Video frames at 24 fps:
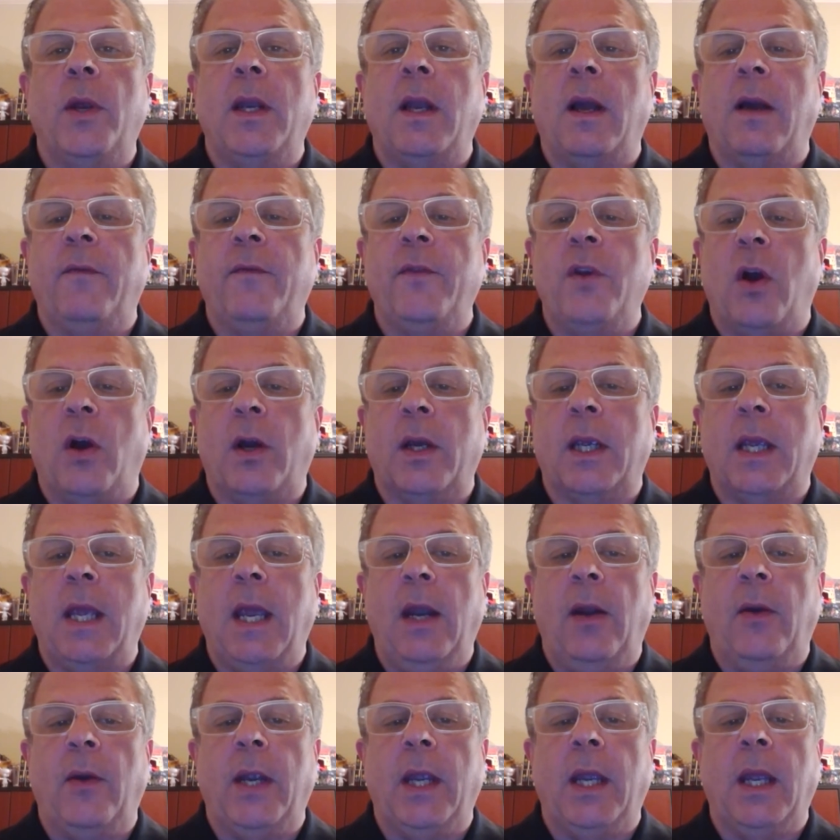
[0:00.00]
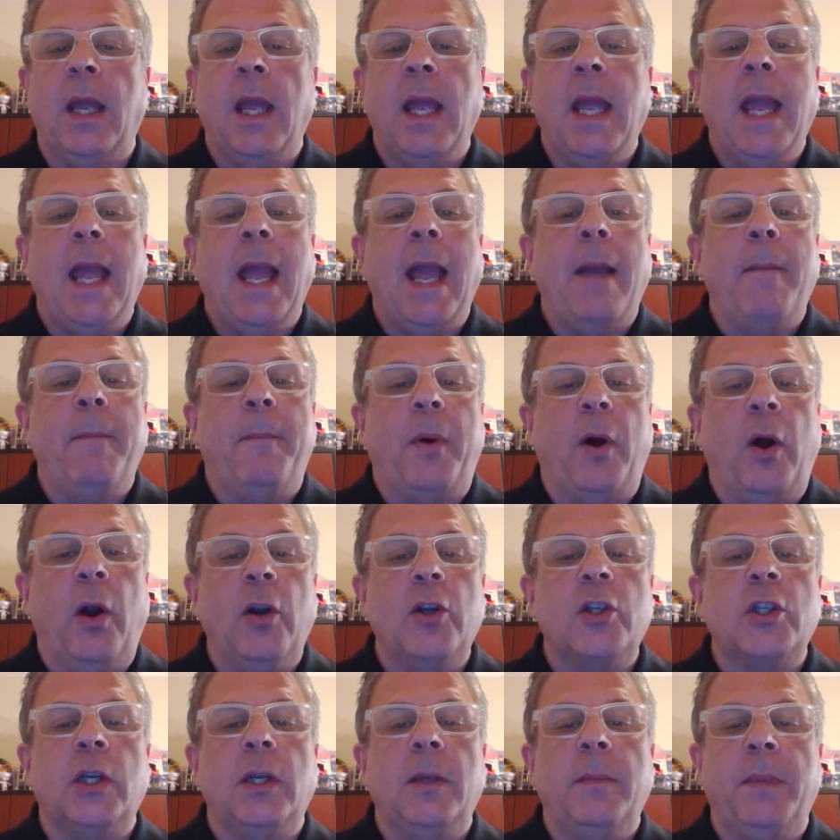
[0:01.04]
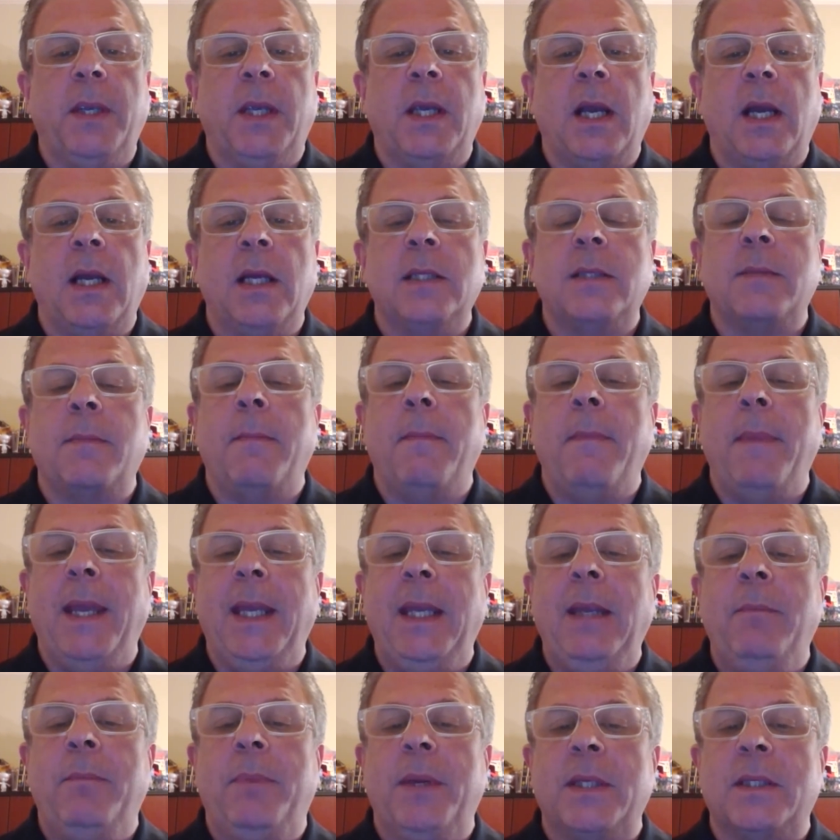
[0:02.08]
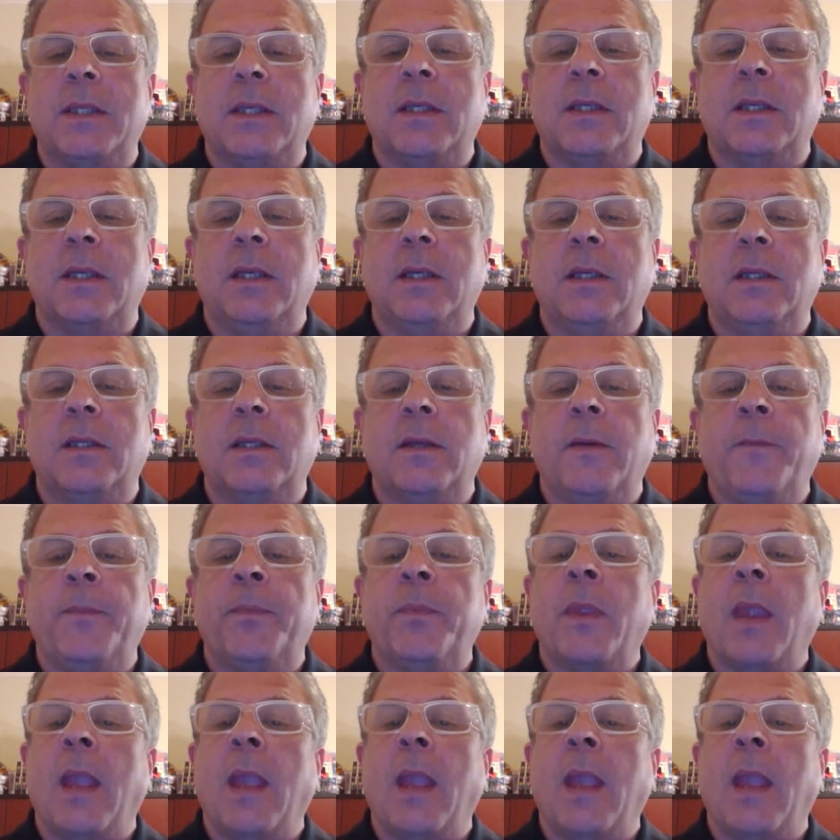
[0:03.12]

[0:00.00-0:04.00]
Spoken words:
of not caring, and partially because many businesses